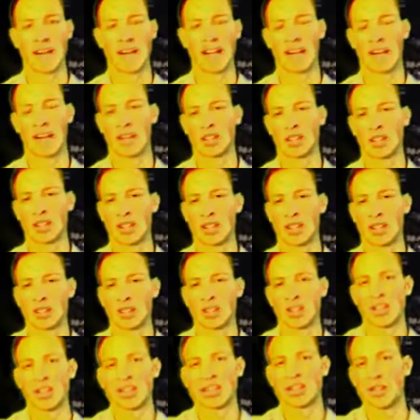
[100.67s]
And I was
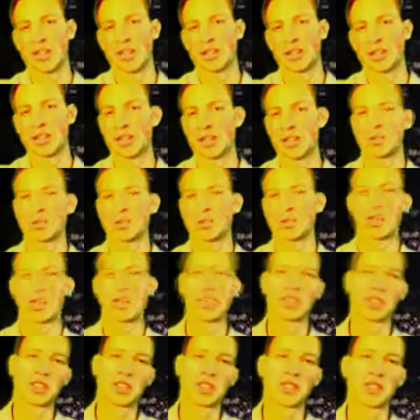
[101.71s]
on this service trip, so I
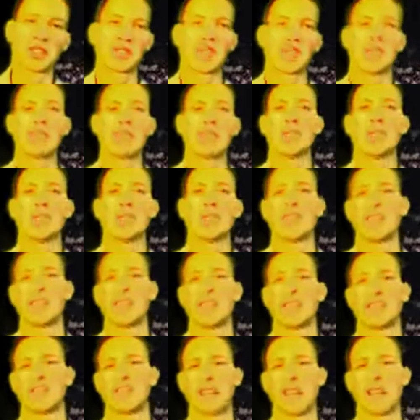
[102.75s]
just took 15
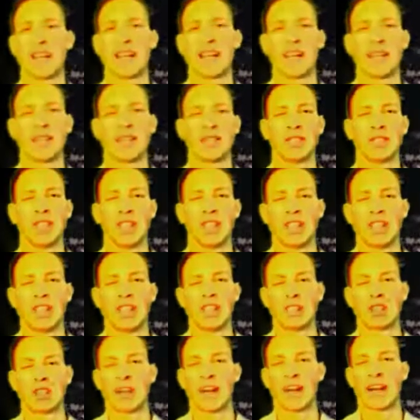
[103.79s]
minutes every night and
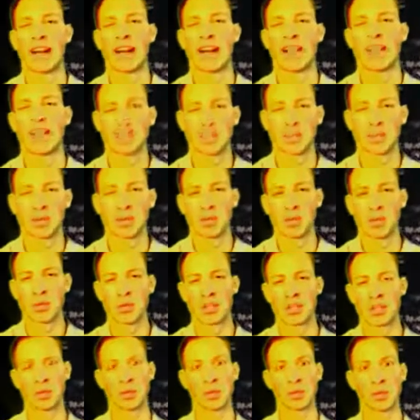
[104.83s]
tried out some of the
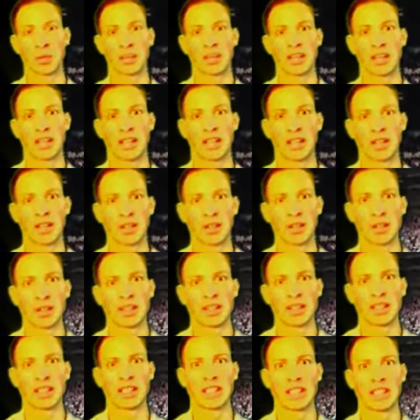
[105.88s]
principles, and I
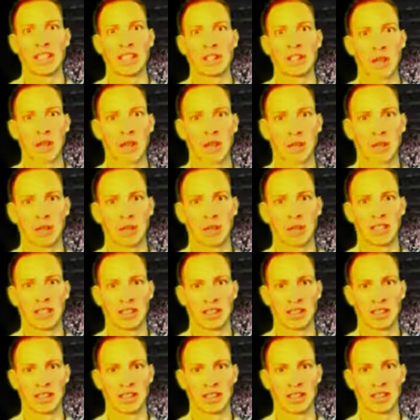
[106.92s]
noticed an incredible
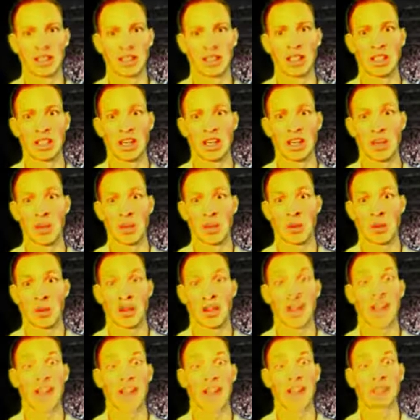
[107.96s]
difference with
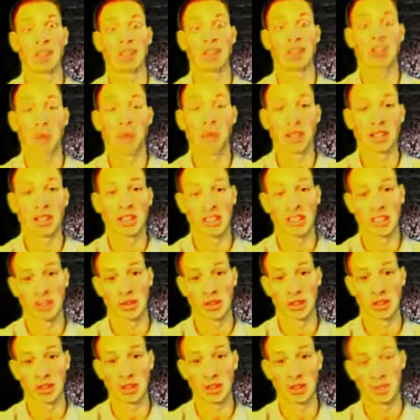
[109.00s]
not as much work as I
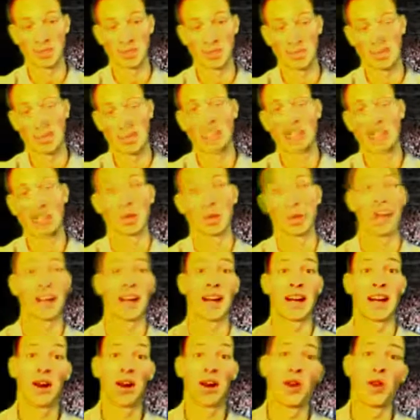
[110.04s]
was doing. So when I
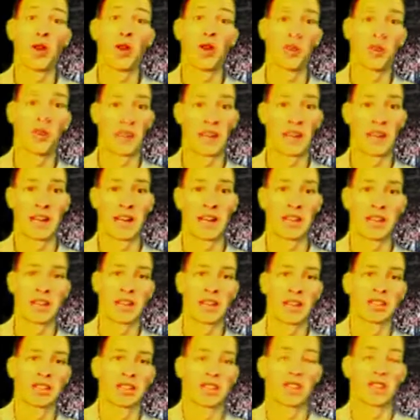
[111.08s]
got home from that
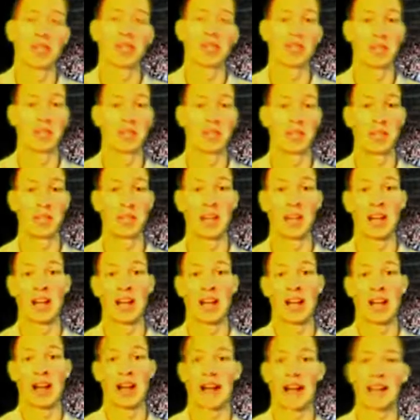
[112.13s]
service trip,
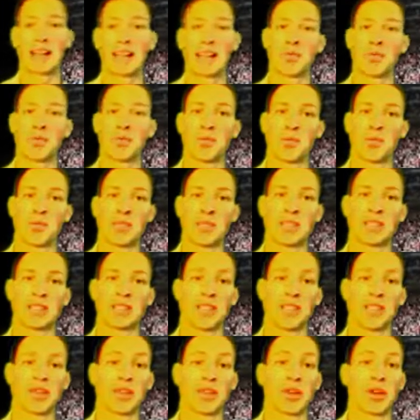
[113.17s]
I put
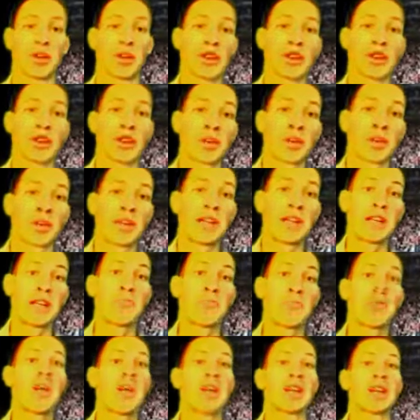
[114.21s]
myself through a
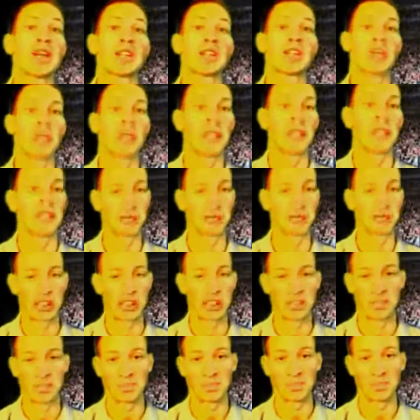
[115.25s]
3-month training
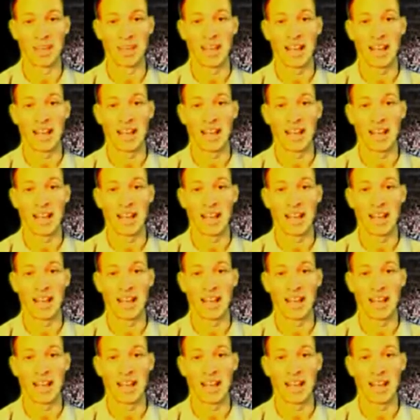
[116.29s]
regime.